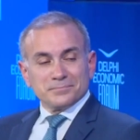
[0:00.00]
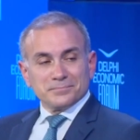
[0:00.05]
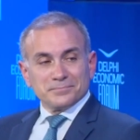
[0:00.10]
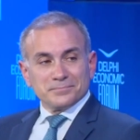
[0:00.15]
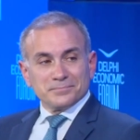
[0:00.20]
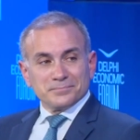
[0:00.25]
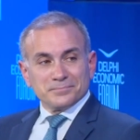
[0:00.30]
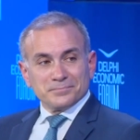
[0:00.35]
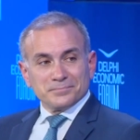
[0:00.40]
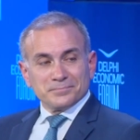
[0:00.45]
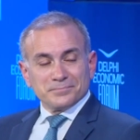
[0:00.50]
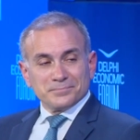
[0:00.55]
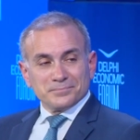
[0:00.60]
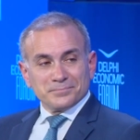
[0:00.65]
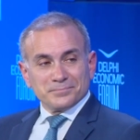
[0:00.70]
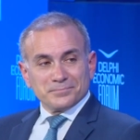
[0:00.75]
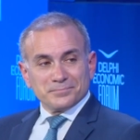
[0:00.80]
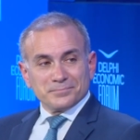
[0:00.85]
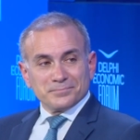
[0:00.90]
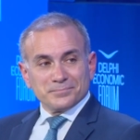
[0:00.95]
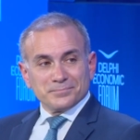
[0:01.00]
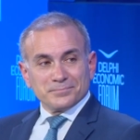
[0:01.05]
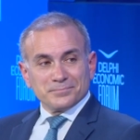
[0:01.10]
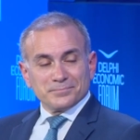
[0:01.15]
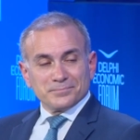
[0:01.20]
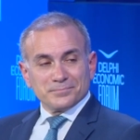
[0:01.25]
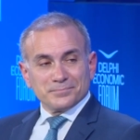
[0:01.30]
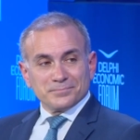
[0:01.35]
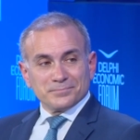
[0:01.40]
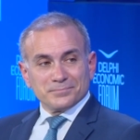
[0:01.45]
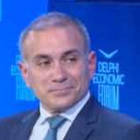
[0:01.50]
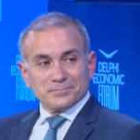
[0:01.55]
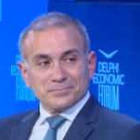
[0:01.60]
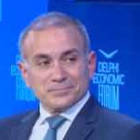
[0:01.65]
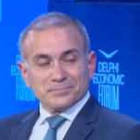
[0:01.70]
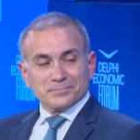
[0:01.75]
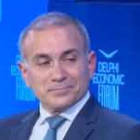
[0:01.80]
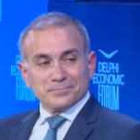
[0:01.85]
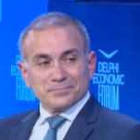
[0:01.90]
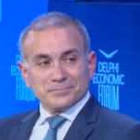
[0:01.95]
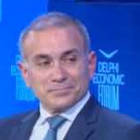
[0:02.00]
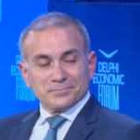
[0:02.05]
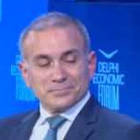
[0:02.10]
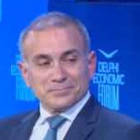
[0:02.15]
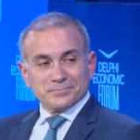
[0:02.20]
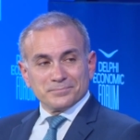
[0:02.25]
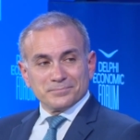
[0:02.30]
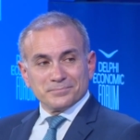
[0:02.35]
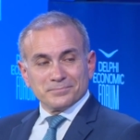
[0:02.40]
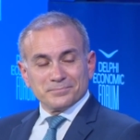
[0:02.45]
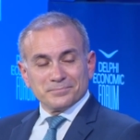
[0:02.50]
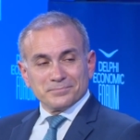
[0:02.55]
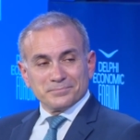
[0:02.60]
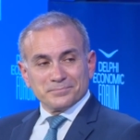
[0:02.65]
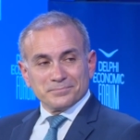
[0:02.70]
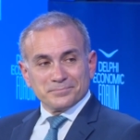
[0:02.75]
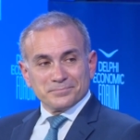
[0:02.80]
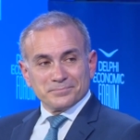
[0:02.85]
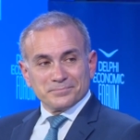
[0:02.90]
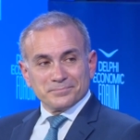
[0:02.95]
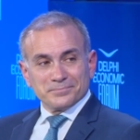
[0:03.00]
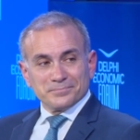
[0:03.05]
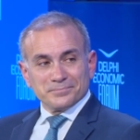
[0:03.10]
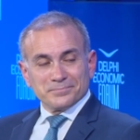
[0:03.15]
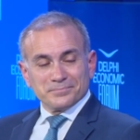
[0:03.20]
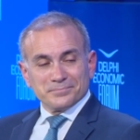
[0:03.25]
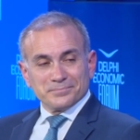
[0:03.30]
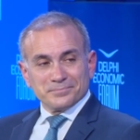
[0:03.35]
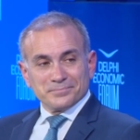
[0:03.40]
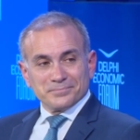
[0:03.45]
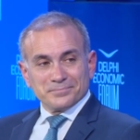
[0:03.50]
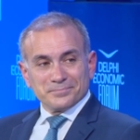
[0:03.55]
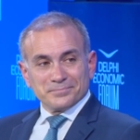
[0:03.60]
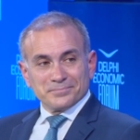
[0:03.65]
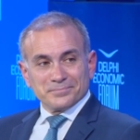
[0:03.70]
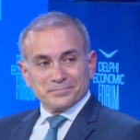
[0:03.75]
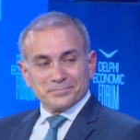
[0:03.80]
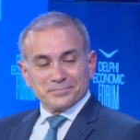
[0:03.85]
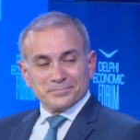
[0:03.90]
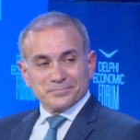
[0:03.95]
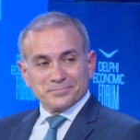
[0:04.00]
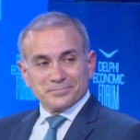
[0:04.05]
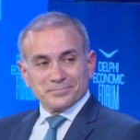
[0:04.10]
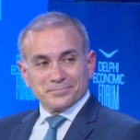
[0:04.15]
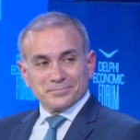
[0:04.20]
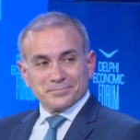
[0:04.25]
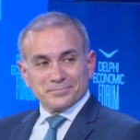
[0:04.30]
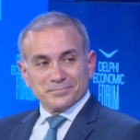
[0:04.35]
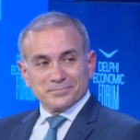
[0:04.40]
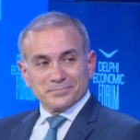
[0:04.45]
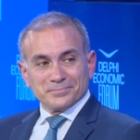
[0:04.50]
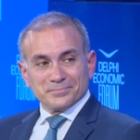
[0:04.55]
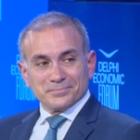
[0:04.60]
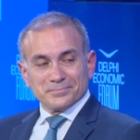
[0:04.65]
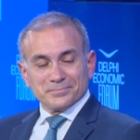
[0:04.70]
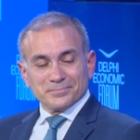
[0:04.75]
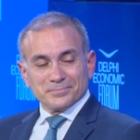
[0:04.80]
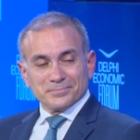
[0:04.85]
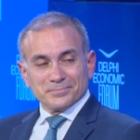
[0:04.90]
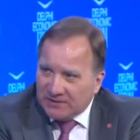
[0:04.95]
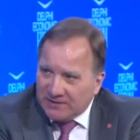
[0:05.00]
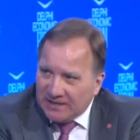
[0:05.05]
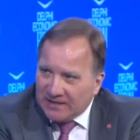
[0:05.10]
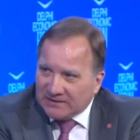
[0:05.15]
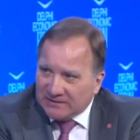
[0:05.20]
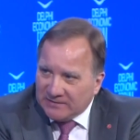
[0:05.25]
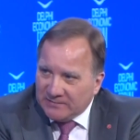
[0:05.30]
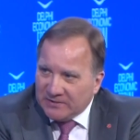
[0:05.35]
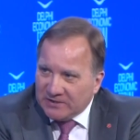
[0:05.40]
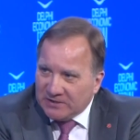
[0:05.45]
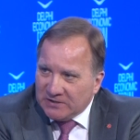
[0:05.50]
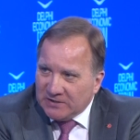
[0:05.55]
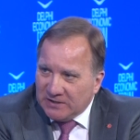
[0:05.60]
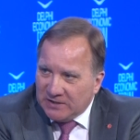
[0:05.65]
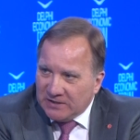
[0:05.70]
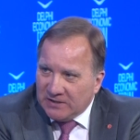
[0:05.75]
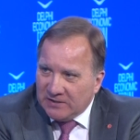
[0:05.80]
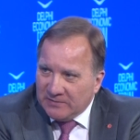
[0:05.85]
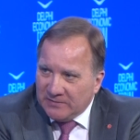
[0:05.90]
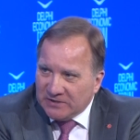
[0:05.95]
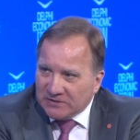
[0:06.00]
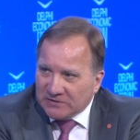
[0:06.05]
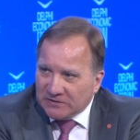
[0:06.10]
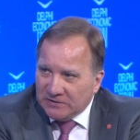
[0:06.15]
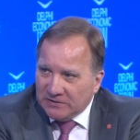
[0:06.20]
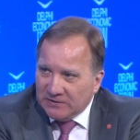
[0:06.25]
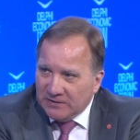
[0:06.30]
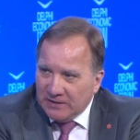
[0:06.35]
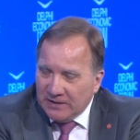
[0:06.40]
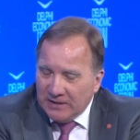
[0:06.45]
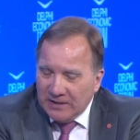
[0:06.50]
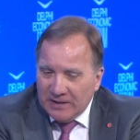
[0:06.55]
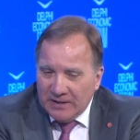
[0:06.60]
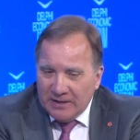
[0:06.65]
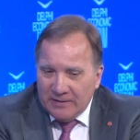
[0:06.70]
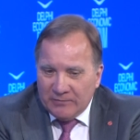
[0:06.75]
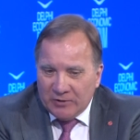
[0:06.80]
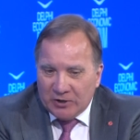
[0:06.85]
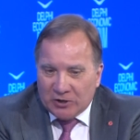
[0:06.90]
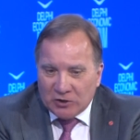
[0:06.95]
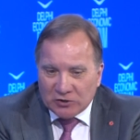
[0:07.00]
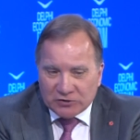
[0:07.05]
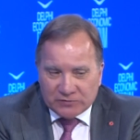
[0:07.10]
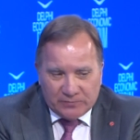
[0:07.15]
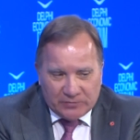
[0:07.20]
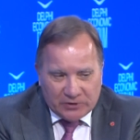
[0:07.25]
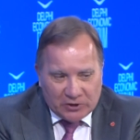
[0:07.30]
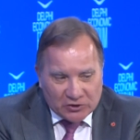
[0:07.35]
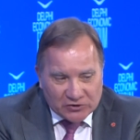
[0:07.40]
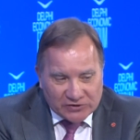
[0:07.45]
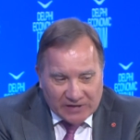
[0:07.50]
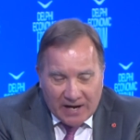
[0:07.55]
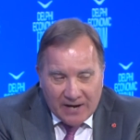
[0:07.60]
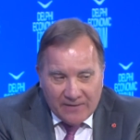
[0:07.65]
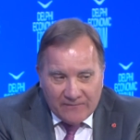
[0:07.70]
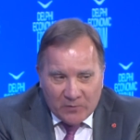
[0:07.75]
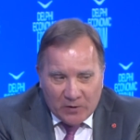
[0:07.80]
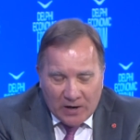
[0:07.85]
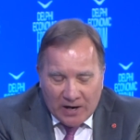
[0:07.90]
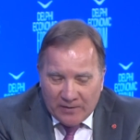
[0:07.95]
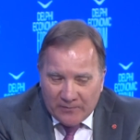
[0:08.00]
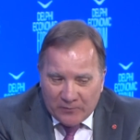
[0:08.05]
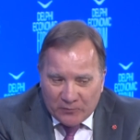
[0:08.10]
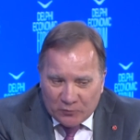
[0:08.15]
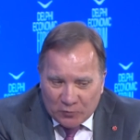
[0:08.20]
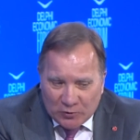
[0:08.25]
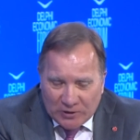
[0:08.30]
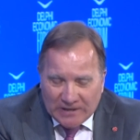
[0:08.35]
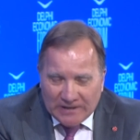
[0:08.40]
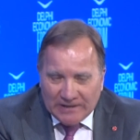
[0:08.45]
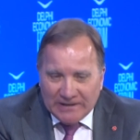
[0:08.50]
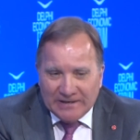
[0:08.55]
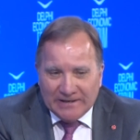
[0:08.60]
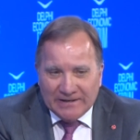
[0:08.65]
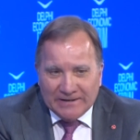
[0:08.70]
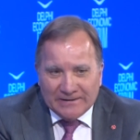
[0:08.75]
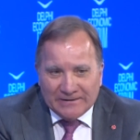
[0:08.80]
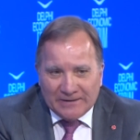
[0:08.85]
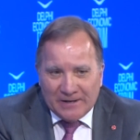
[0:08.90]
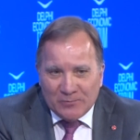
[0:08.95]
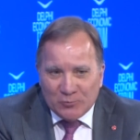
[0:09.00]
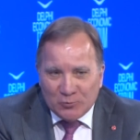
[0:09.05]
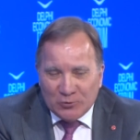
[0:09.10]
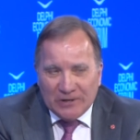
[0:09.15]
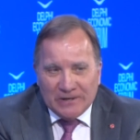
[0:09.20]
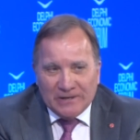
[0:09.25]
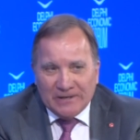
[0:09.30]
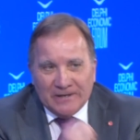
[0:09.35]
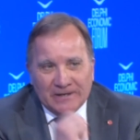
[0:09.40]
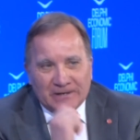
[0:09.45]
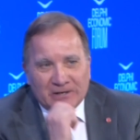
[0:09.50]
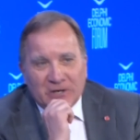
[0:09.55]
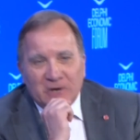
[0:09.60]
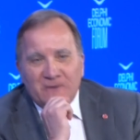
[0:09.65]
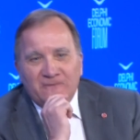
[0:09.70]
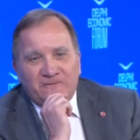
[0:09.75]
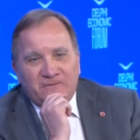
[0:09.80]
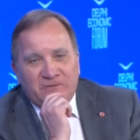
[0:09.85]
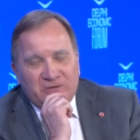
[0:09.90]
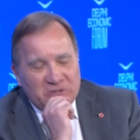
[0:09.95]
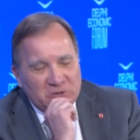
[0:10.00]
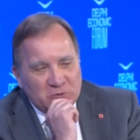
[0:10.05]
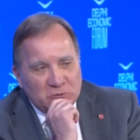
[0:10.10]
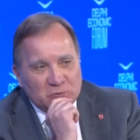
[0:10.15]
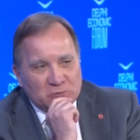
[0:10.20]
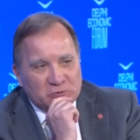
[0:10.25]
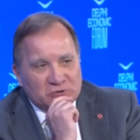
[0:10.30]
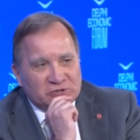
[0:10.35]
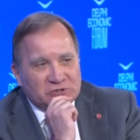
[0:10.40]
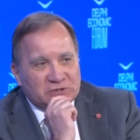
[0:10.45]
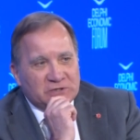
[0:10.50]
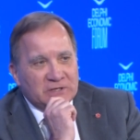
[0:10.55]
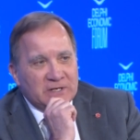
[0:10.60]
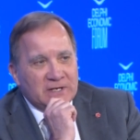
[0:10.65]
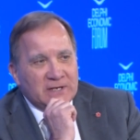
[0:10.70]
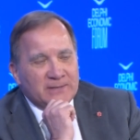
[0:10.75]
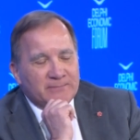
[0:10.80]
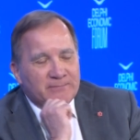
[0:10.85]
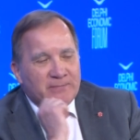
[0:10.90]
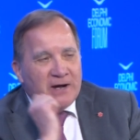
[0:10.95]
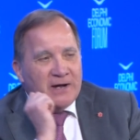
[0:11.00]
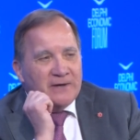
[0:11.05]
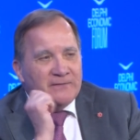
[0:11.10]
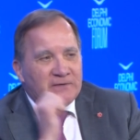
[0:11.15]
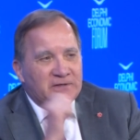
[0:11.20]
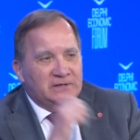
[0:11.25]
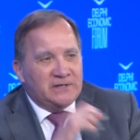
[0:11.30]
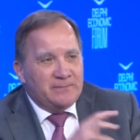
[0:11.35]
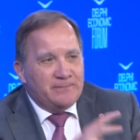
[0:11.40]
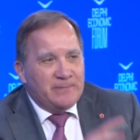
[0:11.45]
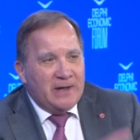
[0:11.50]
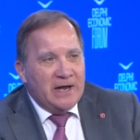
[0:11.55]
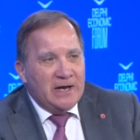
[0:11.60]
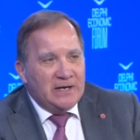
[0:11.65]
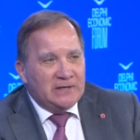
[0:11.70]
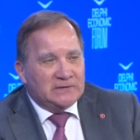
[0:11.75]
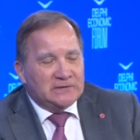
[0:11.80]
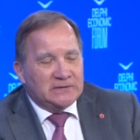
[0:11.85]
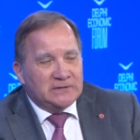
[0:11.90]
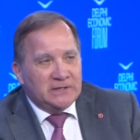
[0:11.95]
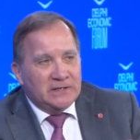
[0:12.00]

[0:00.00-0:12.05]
We have no choice. We must decide when we have zero emission, net emission, because I'm really confused by the debate